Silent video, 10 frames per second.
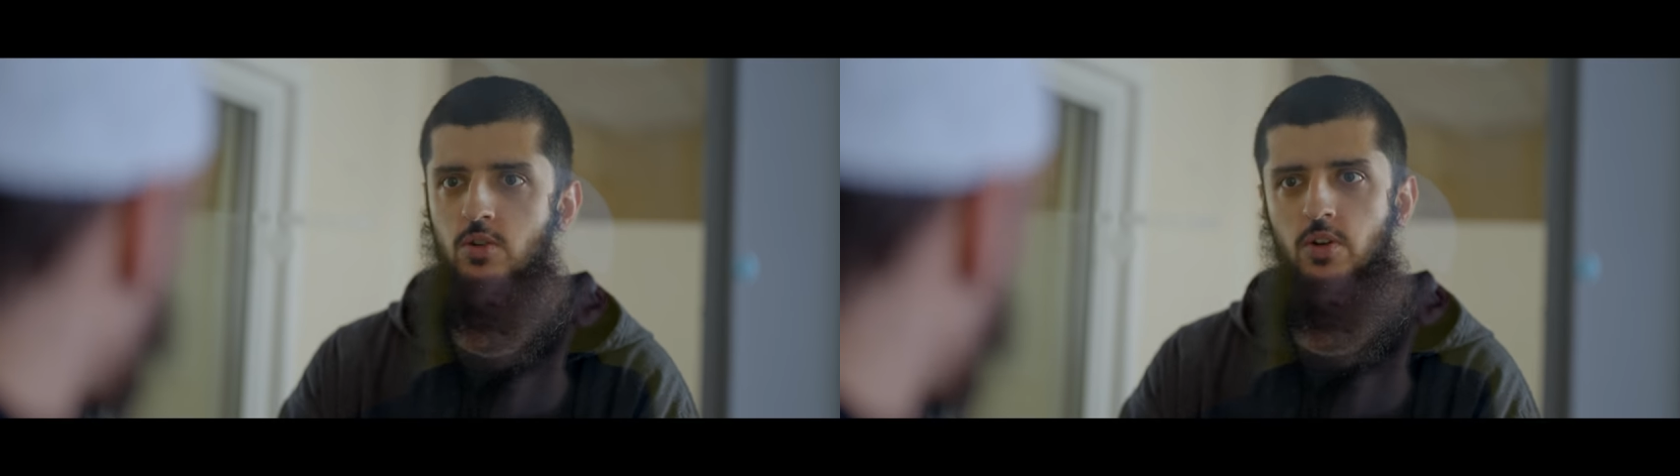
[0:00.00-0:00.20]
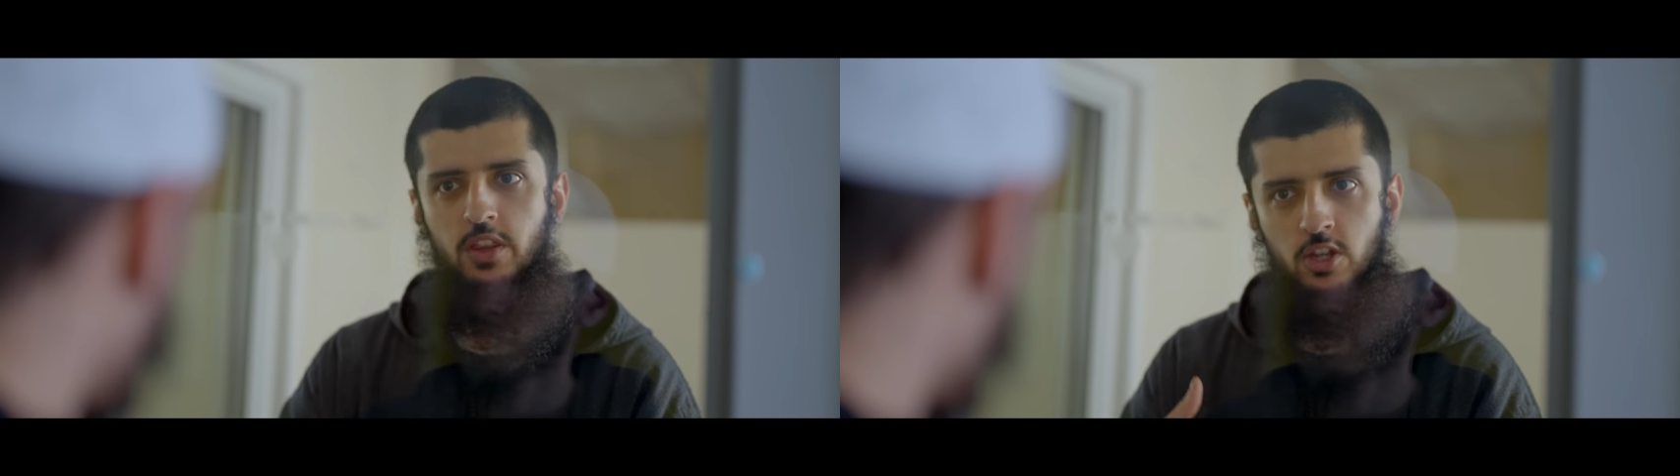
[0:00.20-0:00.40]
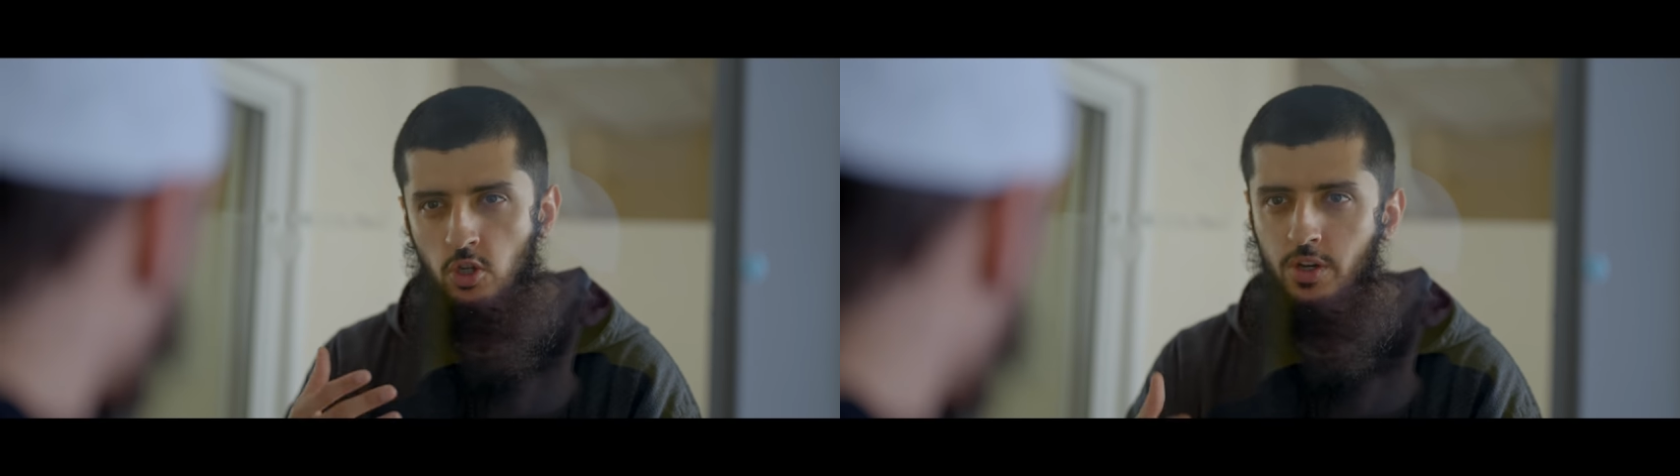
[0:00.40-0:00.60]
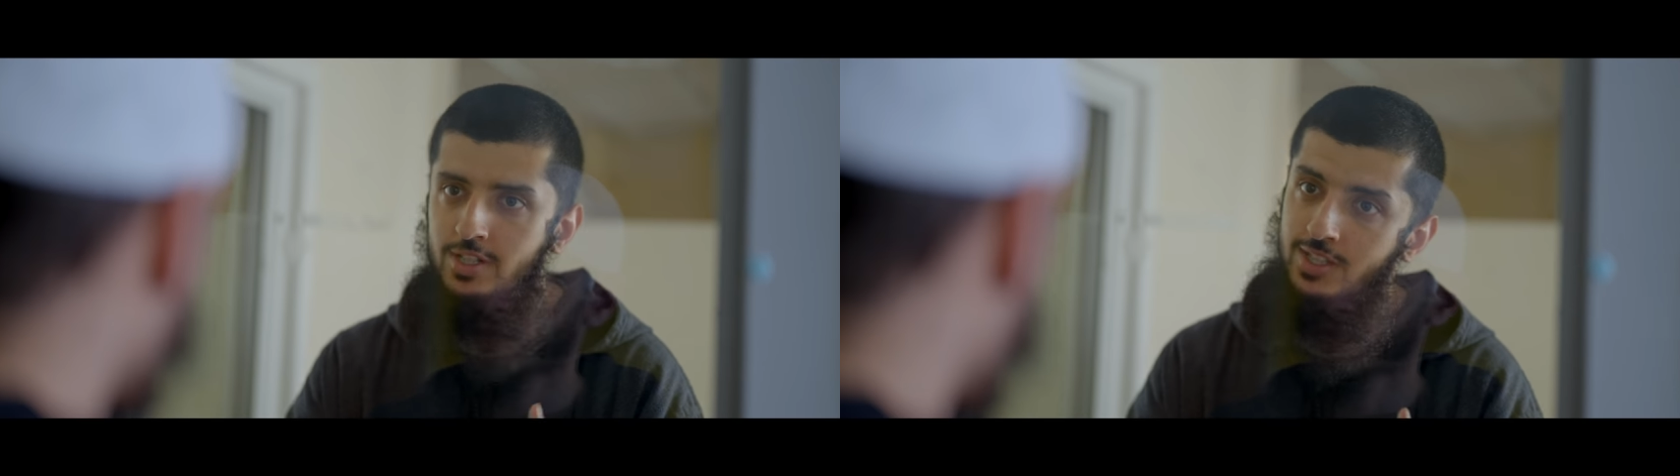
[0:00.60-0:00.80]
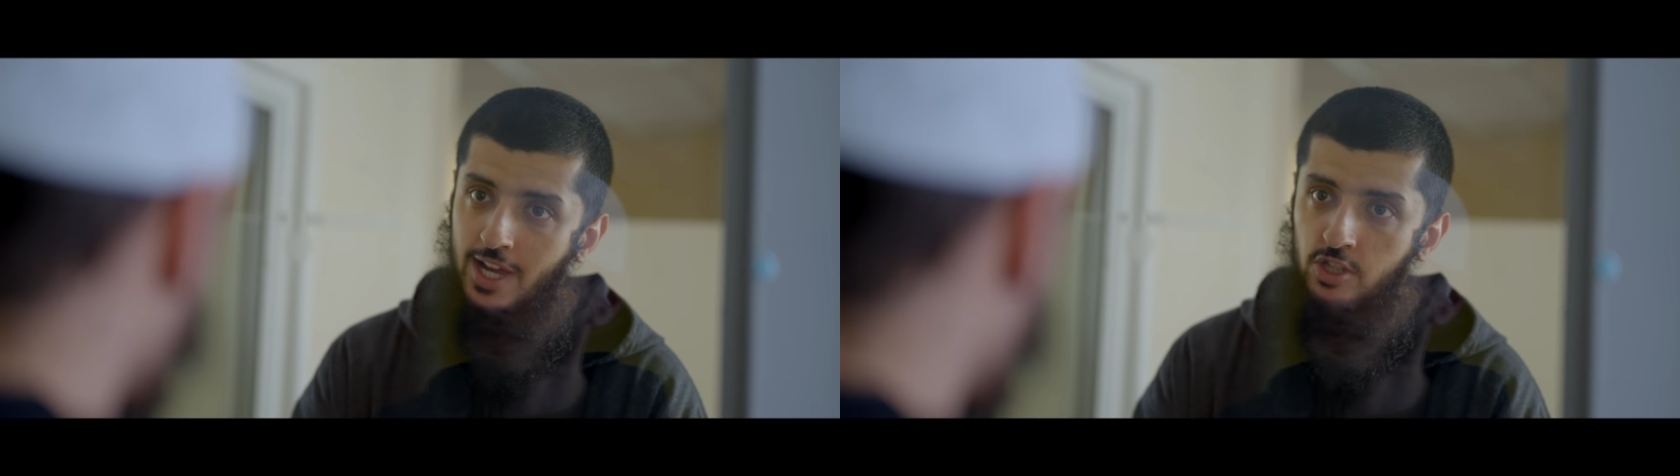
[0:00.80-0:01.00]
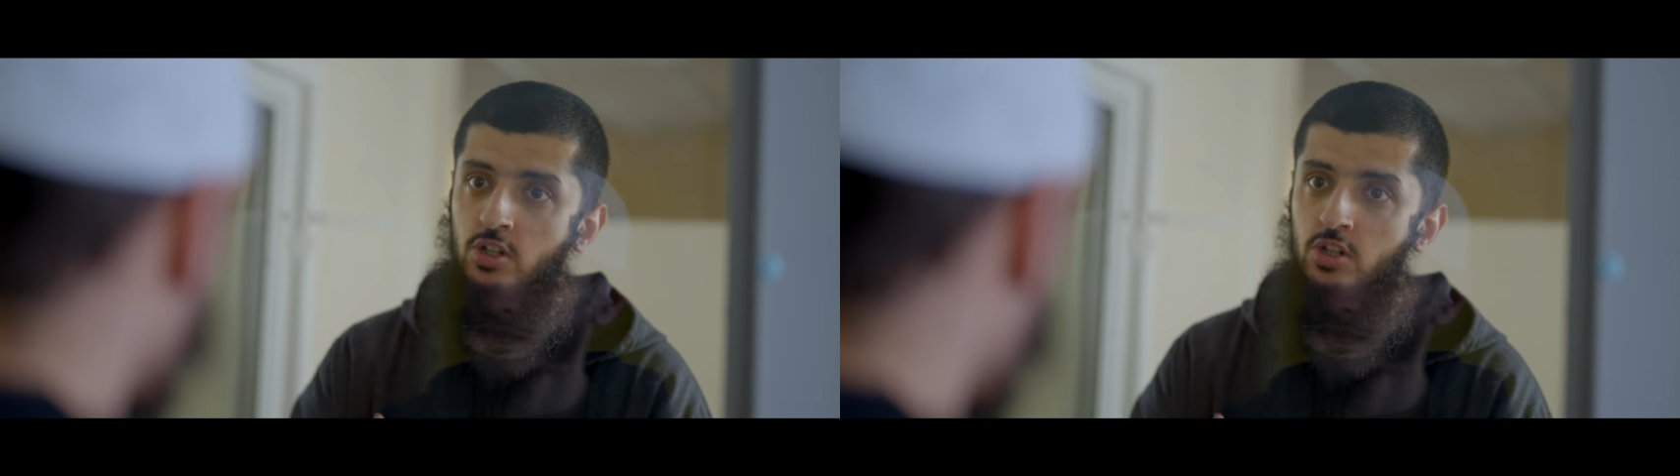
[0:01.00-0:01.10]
or anything you don't understand,